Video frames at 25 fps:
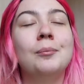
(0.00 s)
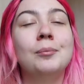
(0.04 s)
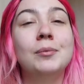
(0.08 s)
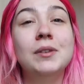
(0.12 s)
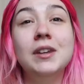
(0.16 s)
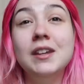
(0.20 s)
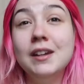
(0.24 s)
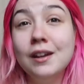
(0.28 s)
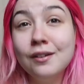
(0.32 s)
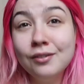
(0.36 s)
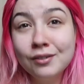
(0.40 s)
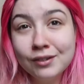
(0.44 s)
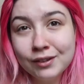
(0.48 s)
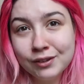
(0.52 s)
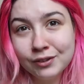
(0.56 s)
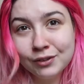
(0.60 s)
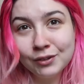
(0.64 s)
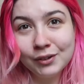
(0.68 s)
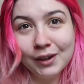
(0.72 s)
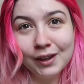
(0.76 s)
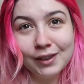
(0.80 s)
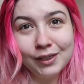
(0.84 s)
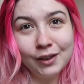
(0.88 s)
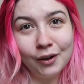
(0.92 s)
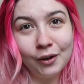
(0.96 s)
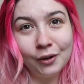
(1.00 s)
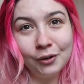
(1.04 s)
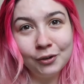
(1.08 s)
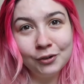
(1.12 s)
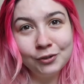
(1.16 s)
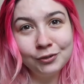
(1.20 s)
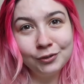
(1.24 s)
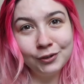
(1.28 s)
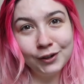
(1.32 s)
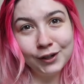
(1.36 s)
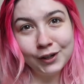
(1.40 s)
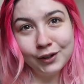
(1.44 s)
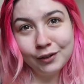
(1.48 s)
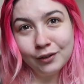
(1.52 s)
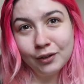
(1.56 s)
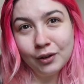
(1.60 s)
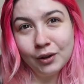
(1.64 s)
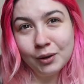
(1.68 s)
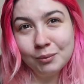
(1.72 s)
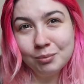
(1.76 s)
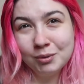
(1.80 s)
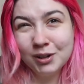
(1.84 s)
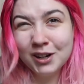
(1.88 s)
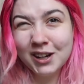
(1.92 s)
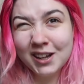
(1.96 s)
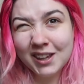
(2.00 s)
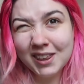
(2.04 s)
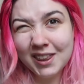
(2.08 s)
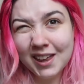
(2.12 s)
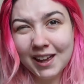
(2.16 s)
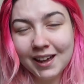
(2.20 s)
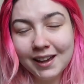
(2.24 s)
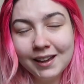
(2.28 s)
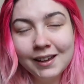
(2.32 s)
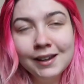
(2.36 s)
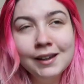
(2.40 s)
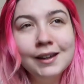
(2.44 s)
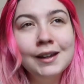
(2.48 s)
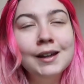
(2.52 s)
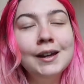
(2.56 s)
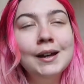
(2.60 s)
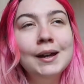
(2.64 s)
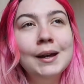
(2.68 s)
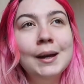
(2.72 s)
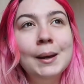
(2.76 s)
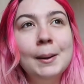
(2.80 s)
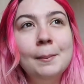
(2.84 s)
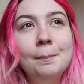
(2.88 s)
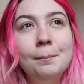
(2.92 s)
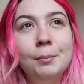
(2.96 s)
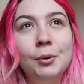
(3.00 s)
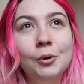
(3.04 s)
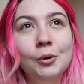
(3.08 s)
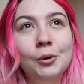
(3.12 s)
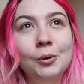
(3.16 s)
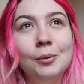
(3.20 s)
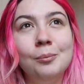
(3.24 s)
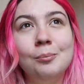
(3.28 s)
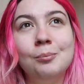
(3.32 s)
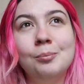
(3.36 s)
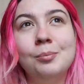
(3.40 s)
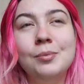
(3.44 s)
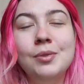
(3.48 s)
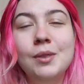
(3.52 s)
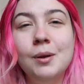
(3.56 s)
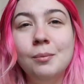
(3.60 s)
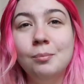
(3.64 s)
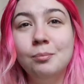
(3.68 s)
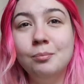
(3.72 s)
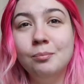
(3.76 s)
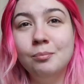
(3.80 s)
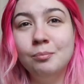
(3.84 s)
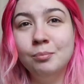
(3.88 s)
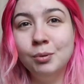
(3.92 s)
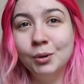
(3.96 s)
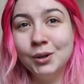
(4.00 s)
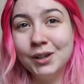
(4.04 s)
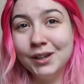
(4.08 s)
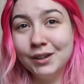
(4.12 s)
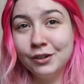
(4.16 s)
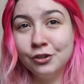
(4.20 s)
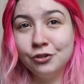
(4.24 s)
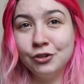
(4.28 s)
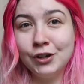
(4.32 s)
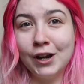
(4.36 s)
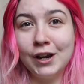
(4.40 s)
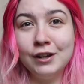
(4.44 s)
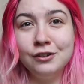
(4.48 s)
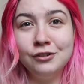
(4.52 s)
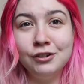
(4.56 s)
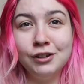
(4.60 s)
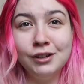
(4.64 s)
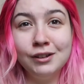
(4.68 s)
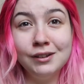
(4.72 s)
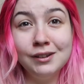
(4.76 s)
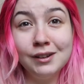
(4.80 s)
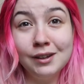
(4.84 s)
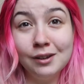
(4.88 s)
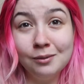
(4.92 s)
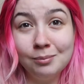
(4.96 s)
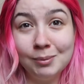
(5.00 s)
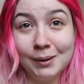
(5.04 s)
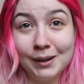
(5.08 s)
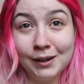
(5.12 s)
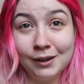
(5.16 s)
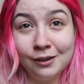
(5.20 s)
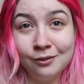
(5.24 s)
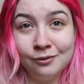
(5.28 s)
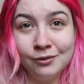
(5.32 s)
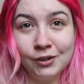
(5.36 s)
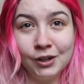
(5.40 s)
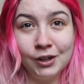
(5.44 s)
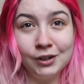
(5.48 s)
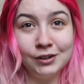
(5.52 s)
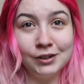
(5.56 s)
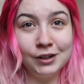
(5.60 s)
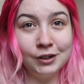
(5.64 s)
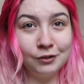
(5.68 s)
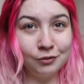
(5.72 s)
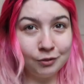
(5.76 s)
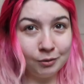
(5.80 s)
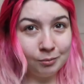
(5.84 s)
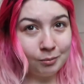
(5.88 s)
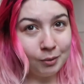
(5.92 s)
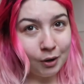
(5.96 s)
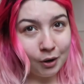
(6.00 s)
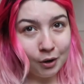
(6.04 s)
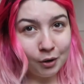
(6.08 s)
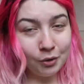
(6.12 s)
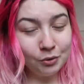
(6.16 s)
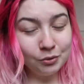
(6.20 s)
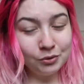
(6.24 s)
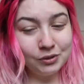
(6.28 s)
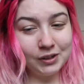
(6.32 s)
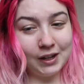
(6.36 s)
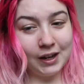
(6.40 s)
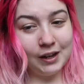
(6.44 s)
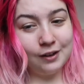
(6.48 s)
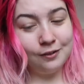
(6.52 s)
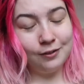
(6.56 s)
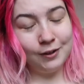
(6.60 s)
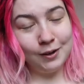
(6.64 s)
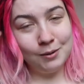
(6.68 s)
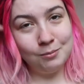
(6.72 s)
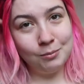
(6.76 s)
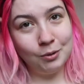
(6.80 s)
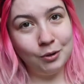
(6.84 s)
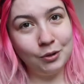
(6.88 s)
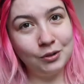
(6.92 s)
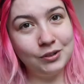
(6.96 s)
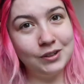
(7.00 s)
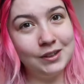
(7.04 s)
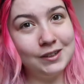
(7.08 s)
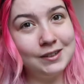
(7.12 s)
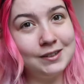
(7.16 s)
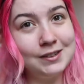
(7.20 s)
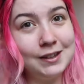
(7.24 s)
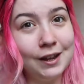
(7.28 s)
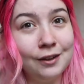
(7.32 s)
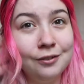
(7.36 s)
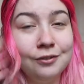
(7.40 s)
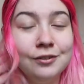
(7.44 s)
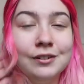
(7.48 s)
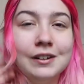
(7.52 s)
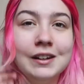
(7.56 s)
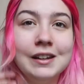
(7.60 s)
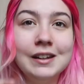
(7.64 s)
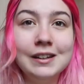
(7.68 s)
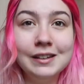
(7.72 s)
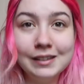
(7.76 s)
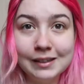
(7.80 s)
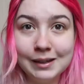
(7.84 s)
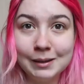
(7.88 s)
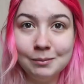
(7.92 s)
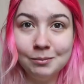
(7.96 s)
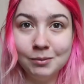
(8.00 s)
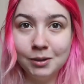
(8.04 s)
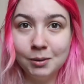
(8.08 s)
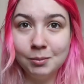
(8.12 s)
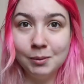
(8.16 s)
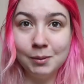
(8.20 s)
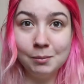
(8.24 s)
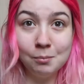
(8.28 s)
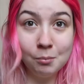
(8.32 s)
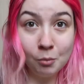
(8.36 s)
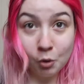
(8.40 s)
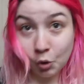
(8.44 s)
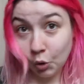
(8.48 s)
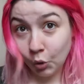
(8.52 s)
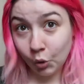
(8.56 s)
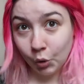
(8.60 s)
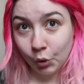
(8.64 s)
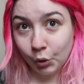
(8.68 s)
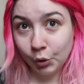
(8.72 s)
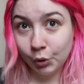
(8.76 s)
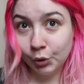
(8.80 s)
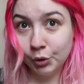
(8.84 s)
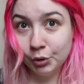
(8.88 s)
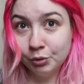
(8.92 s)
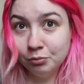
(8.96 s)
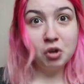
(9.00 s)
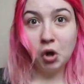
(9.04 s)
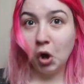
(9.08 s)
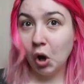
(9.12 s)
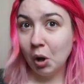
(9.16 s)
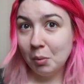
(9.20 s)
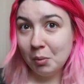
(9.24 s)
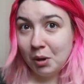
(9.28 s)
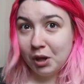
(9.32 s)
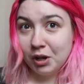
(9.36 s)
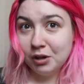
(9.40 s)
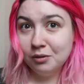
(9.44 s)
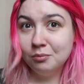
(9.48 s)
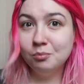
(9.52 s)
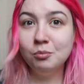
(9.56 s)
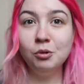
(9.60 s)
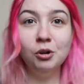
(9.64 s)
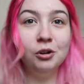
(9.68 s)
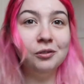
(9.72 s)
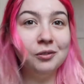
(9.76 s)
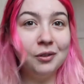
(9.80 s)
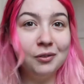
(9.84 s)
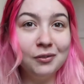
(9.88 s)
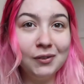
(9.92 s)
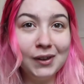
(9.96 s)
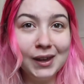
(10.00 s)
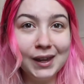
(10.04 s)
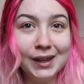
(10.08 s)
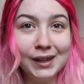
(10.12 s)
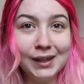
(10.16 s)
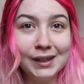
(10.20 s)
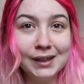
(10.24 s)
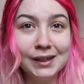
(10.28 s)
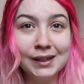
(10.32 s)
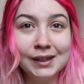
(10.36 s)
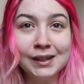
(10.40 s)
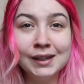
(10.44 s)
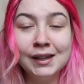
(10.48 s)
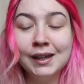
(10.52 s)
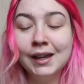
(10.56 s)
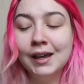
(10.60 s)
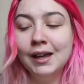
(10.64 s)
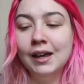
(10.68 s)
You definitely still get the odd free little library here there, but the book exchanges that have been converted from old telephone boxes definitely seem to be more common, more of a thing,